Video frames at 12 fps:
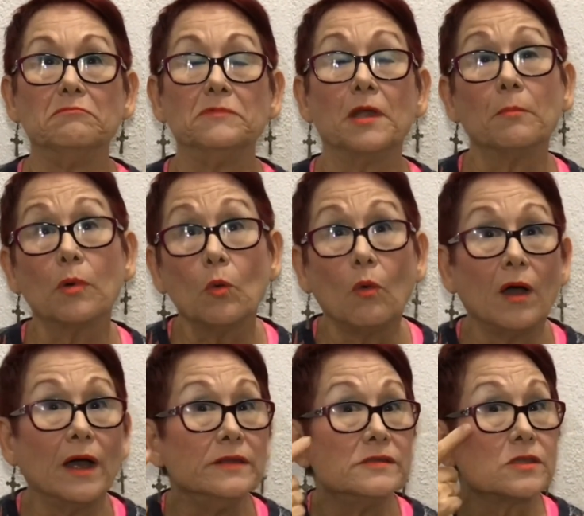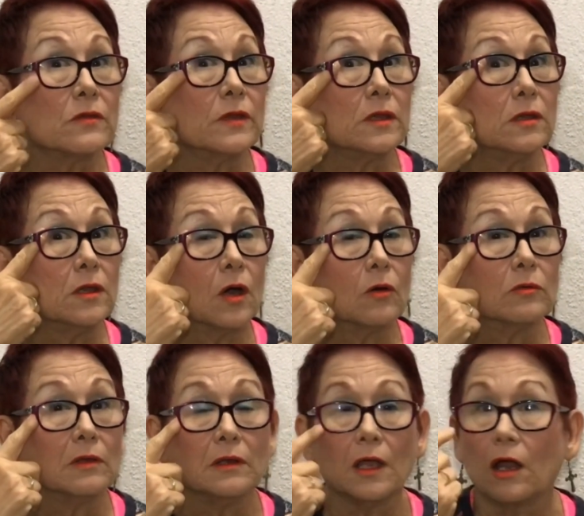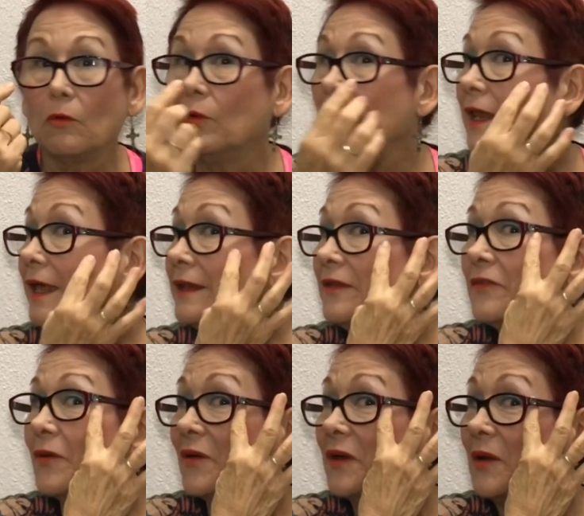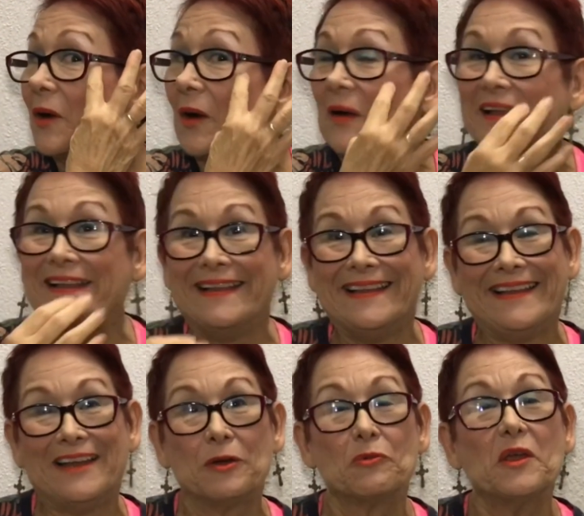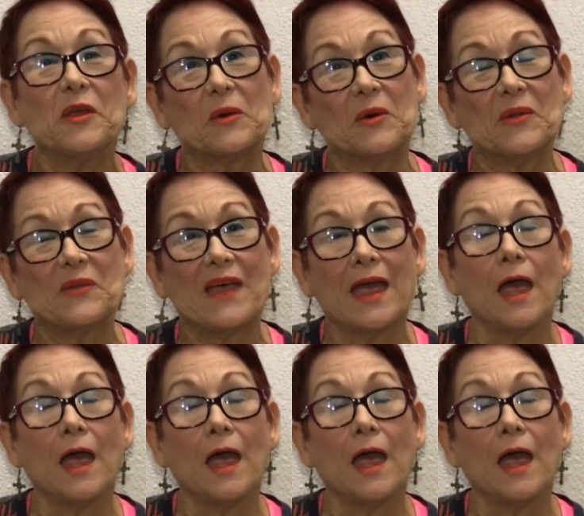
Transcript: Number one, so that we ladies don't get our wrinkles,